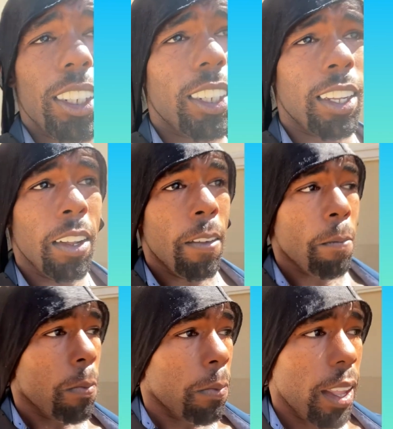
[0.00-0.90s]
shit,
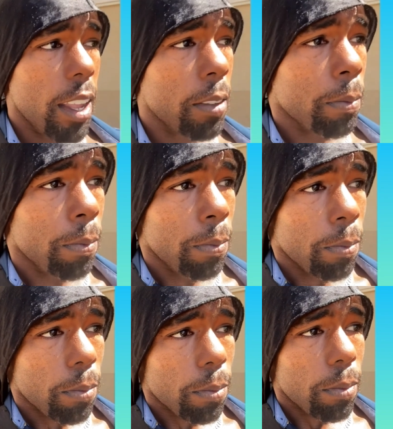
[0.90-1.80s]
then
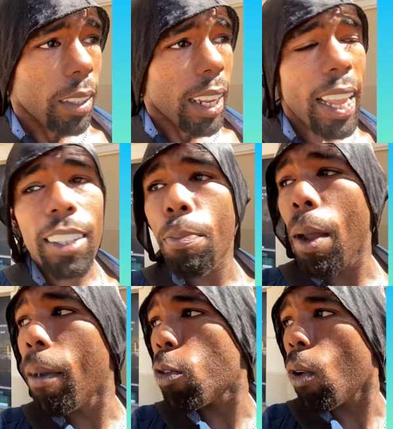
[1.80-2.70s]
it's be
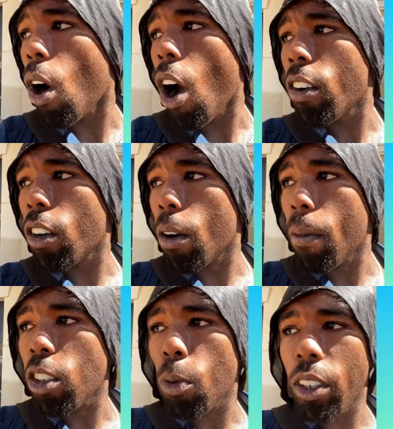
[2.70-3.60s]
much more harder or
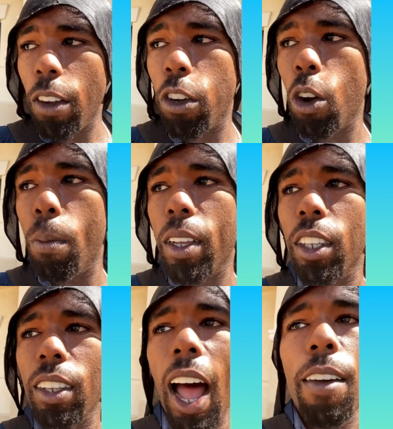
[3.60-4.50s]
much more difficult,
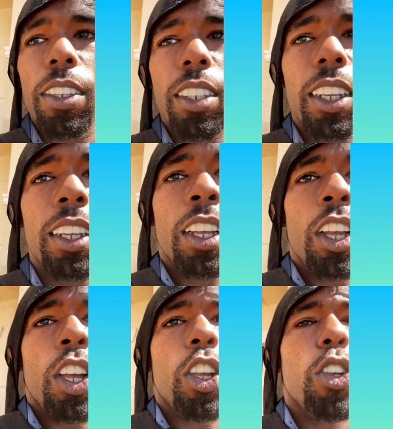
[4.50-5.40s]
because obviously
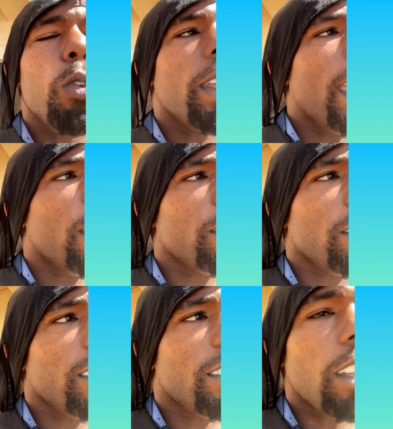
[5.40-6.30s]
you care
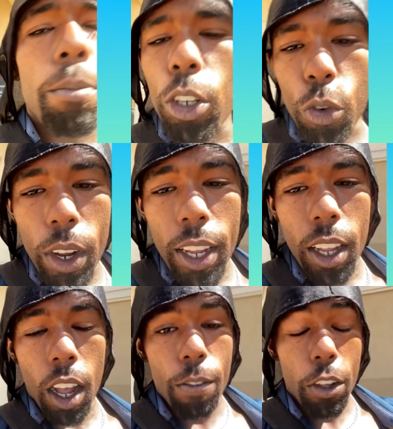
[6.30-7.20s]
to some degree
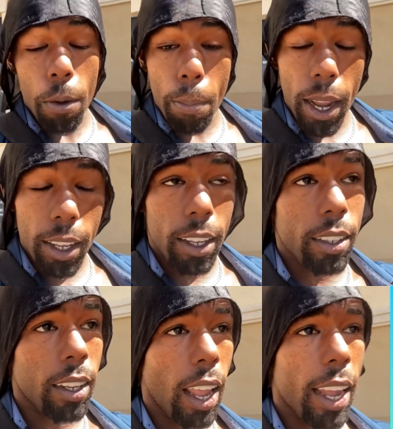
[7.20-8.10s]
of their opinion,
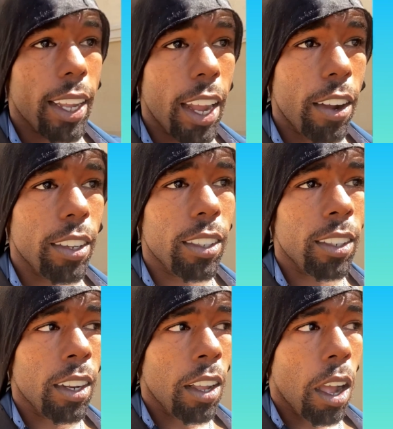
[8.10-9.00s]
and caring
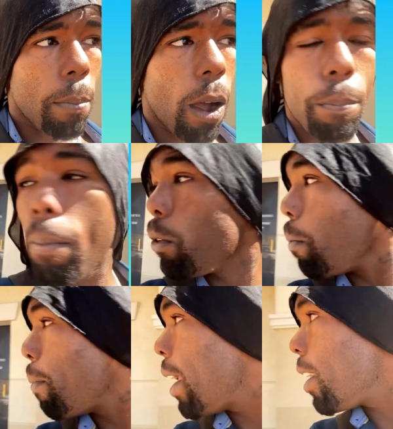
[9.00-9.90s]
about people's
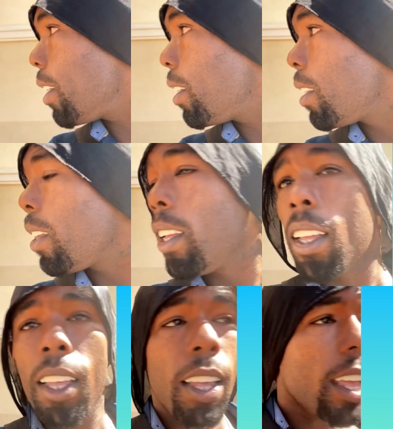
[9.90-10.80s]
opinion,
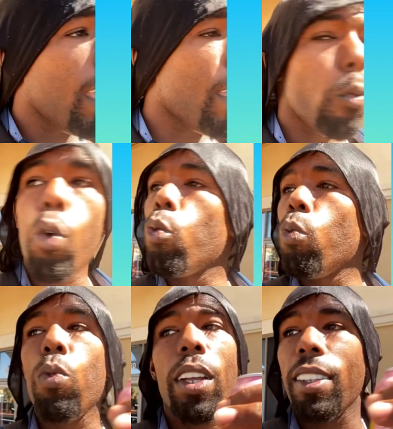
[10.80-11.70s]
well,
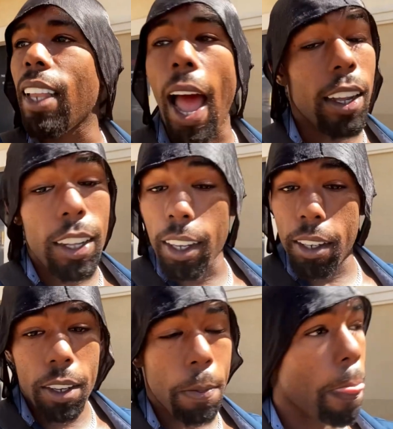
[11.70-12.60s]
it's not good.
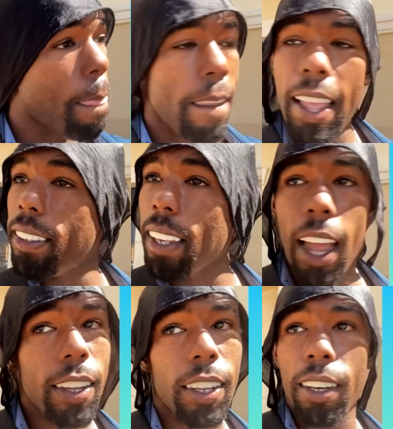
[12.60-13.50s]
It's
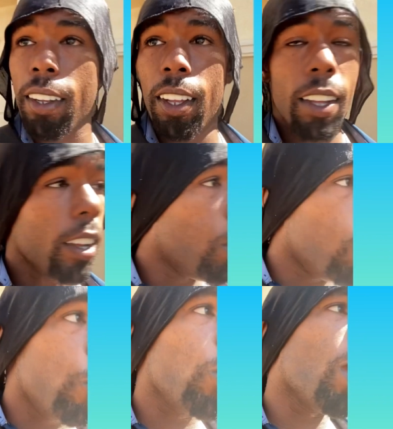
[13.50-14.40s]
not good.
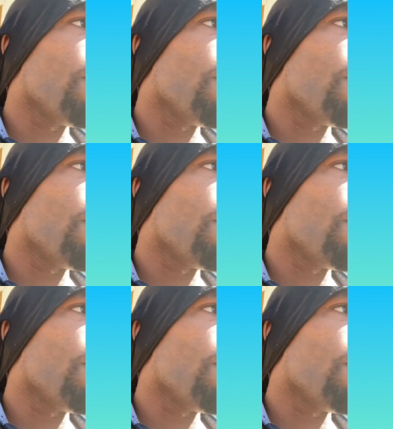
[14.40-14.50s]
If you care